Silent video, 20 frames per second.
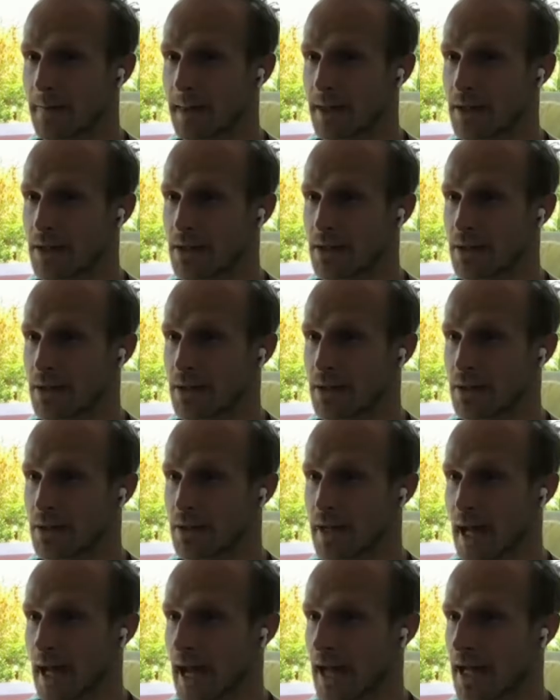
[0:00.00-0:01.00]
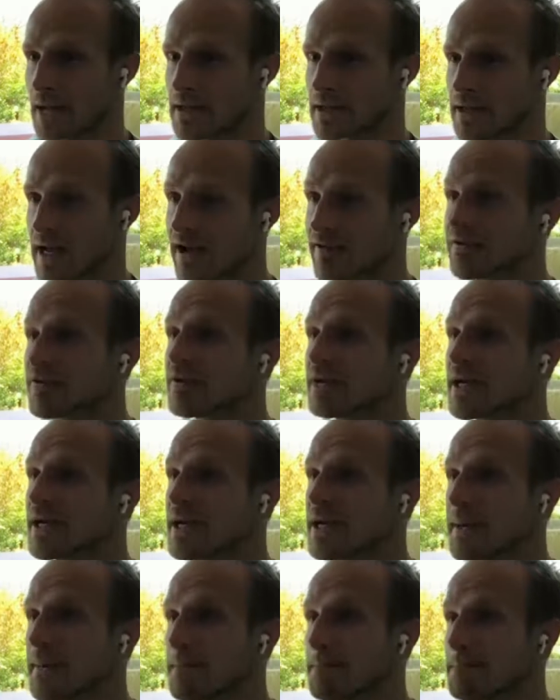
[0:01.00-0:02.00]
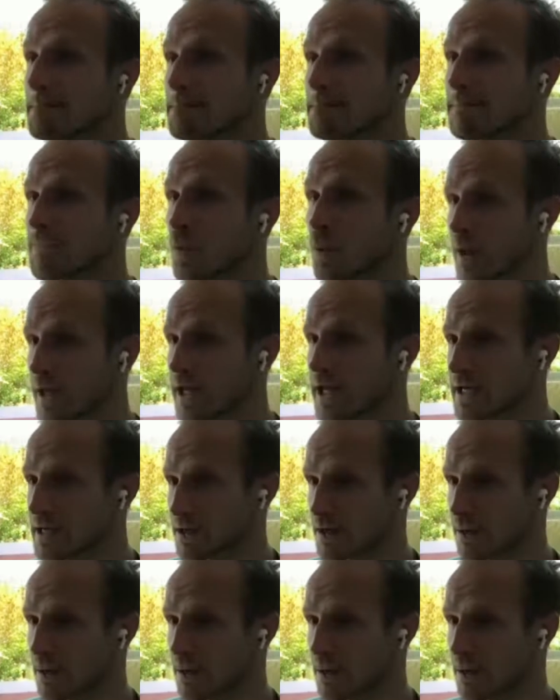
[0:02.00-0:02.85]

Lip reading: You can, every week,